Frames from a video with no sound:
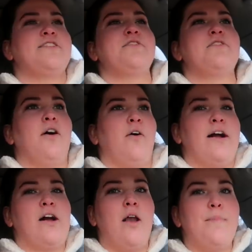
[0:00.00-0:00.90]
as you know,
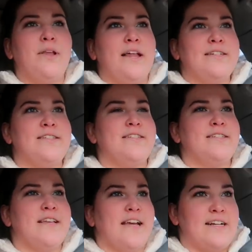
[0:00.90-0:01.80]
I got up at like
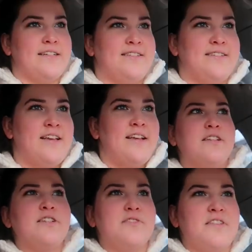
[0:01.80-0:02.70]
six to
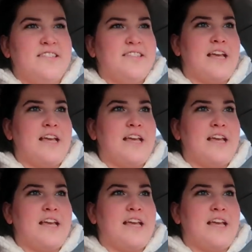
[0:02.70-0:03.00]
do this